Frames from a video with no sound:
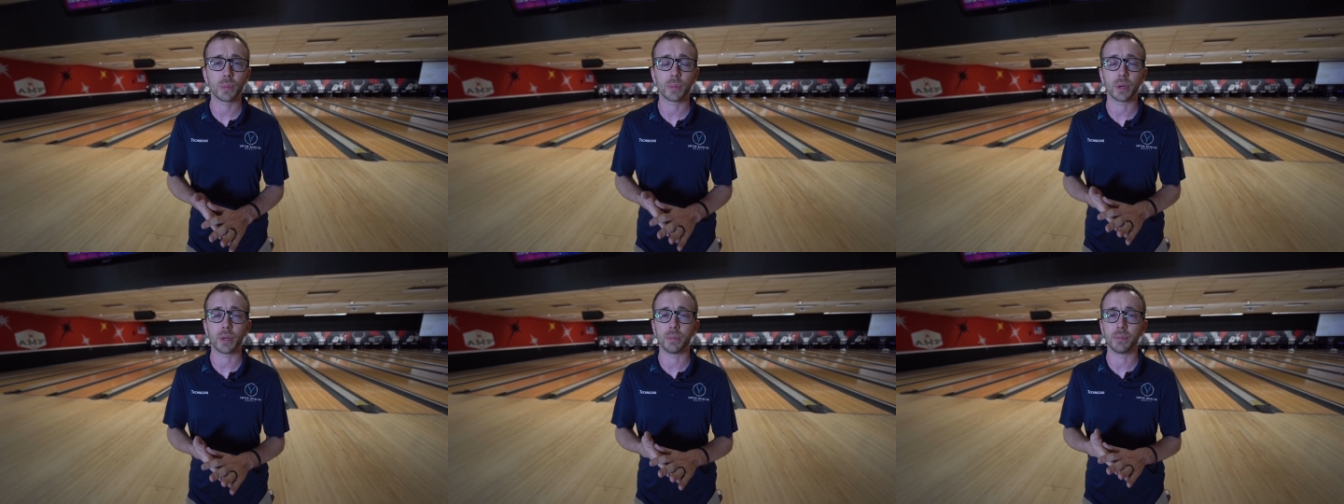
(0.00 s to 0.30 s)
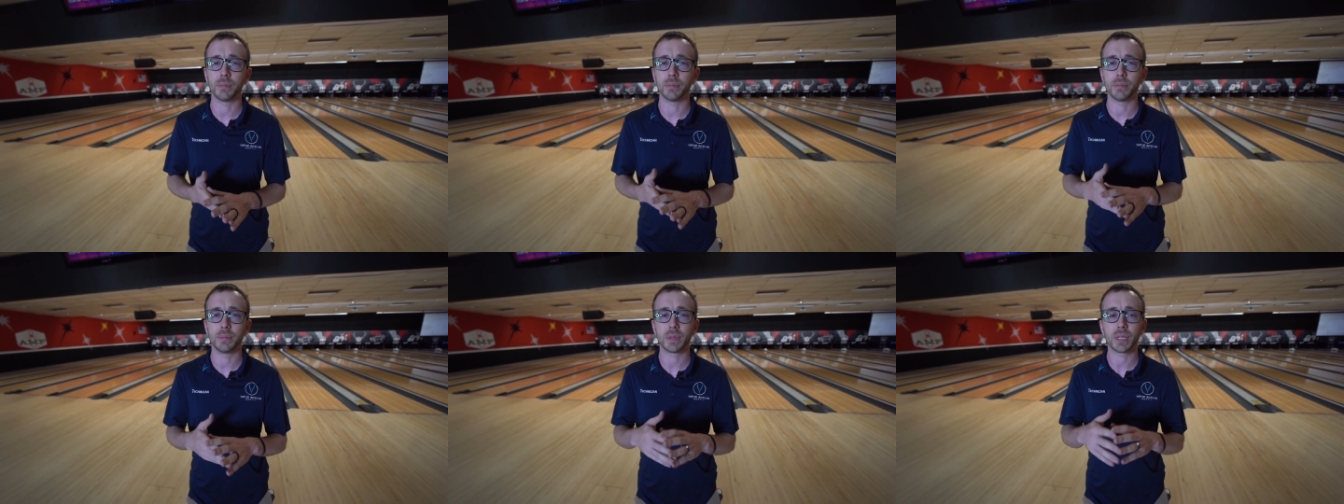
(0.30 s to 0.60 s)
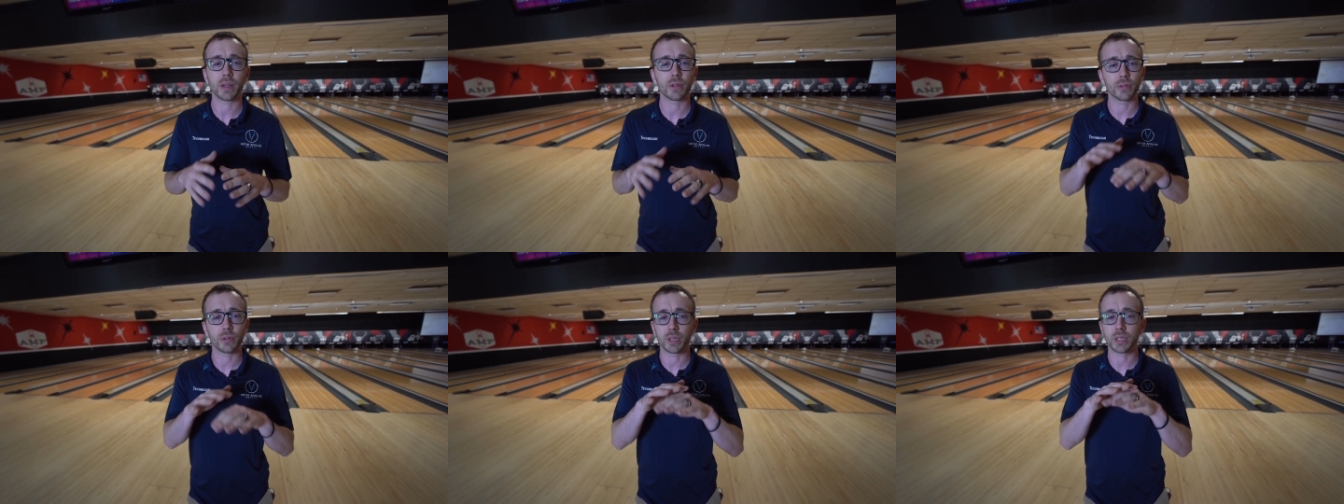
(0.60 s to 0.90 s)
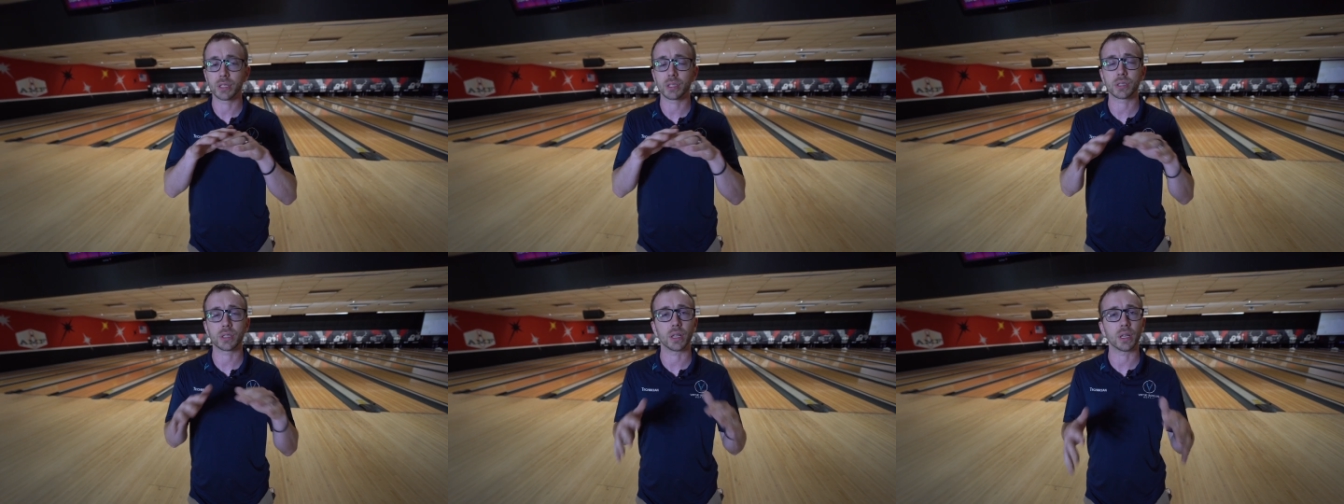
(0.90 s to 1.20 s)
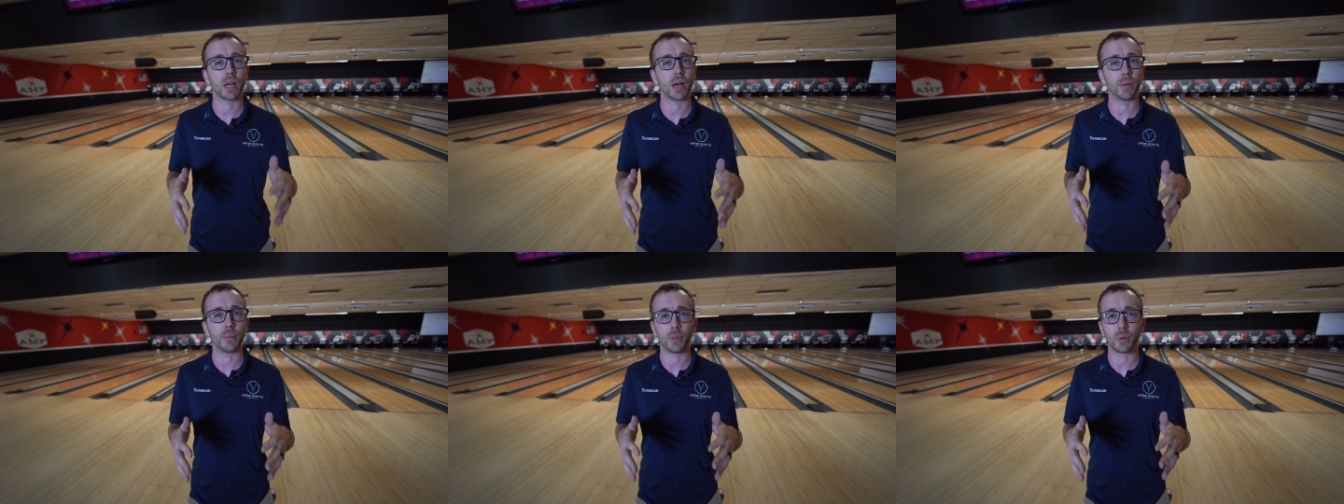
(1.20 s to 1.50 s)
but definitely just a
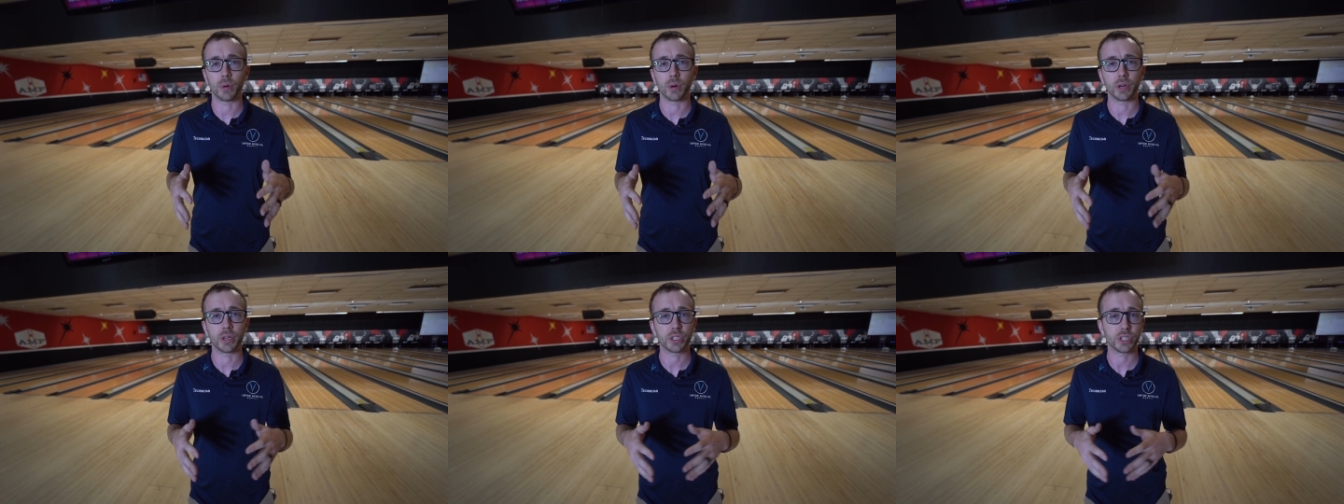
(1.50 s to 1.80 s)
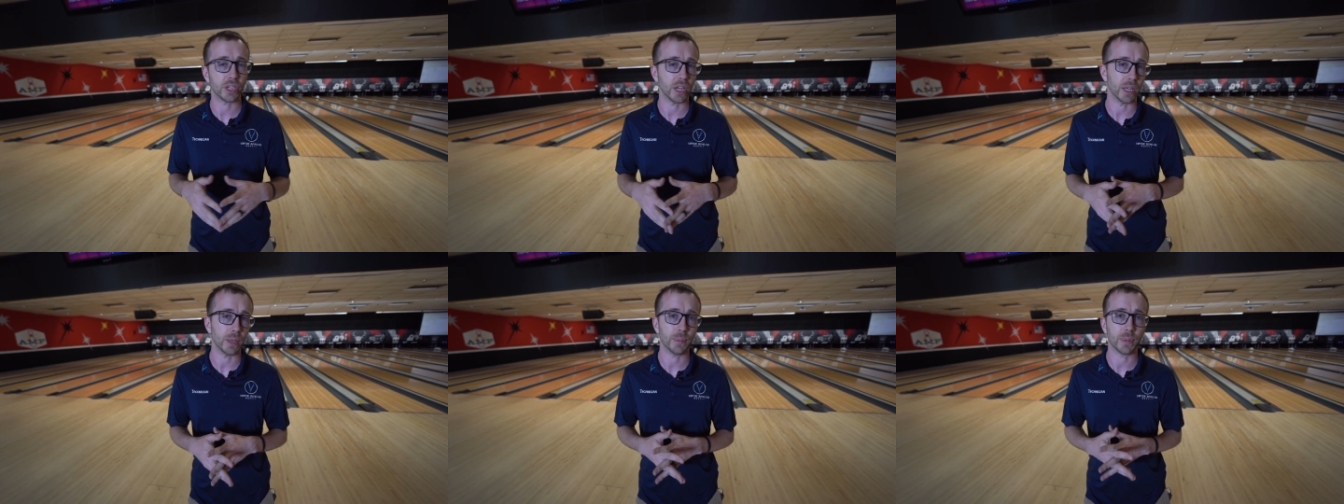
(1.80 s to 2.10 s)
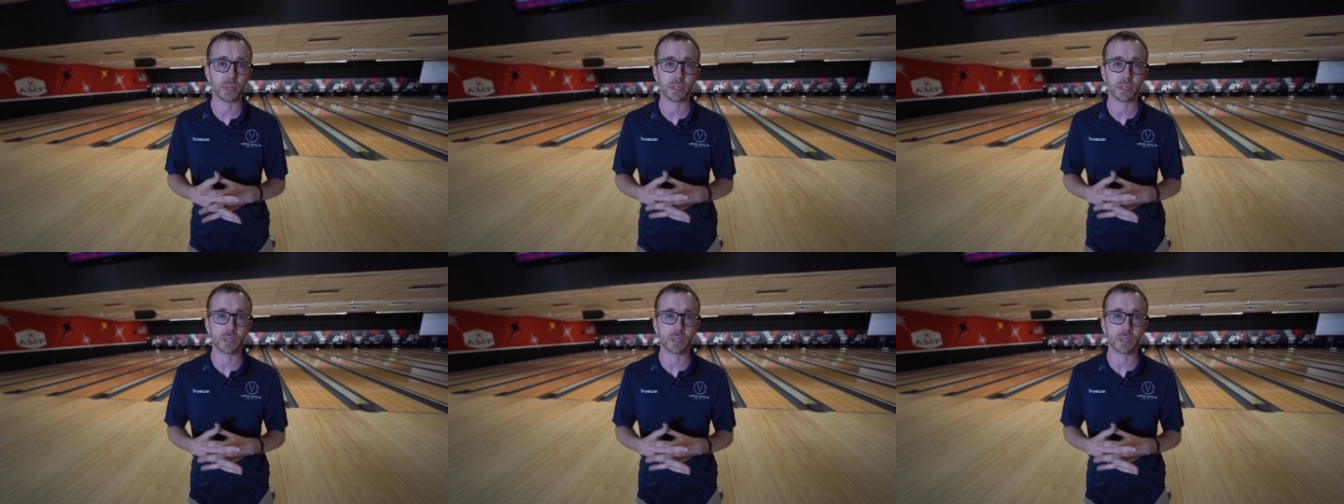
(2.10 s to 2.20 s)
lot more shape.